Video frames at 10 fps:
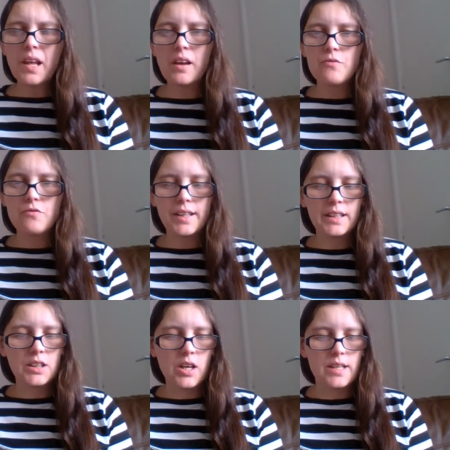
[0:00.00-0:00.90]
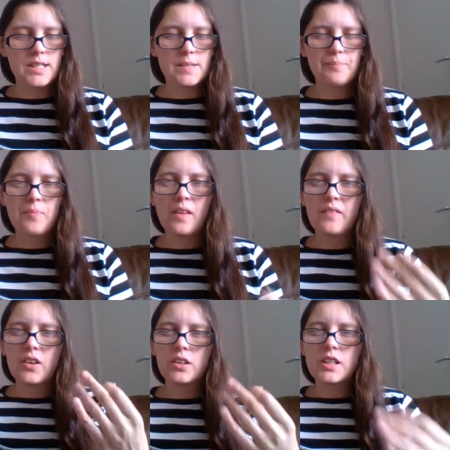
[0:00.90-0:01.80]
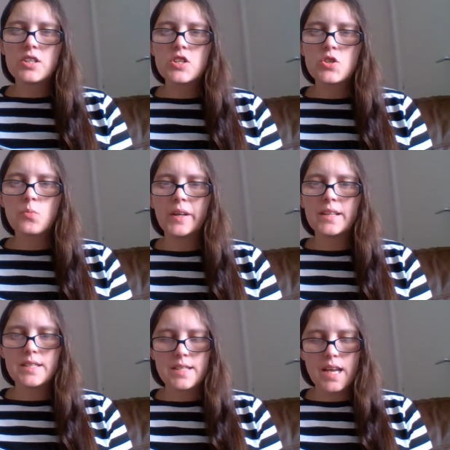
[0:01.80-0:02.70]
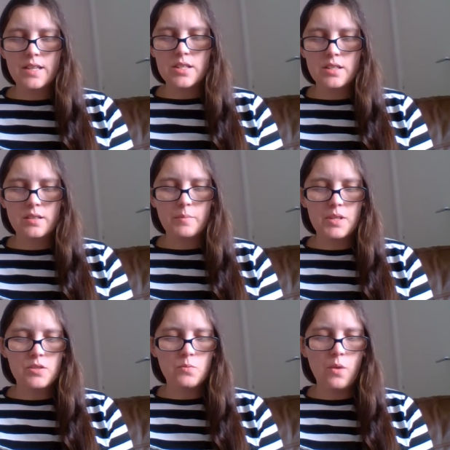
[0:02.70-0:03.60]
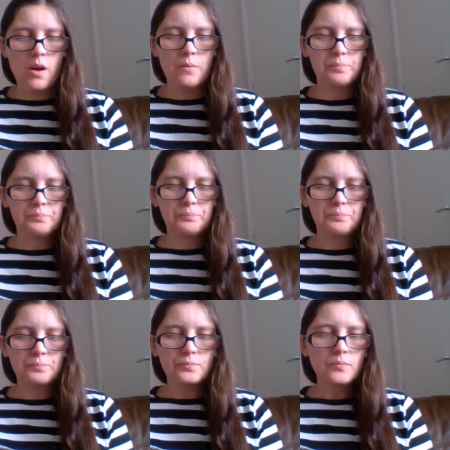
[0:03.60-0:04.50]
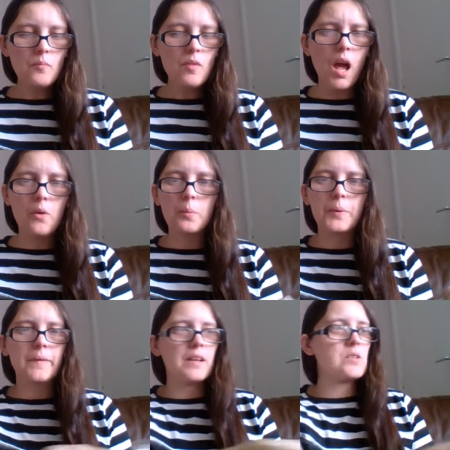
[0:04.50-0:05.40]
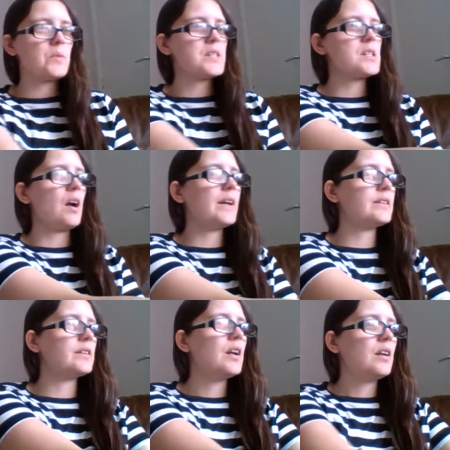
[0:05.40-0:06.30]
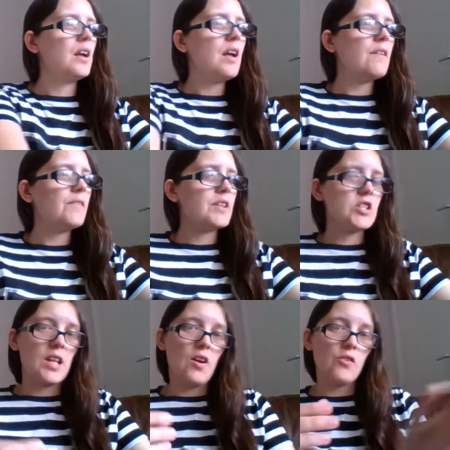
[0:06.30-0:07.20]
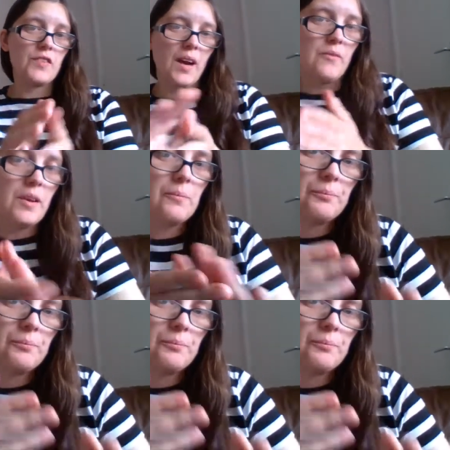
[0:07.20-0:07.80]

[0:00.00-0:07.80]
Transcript: They're really nice. They've got a nice sweet taste to them as well. And we'll put that to one side and finish that off camera.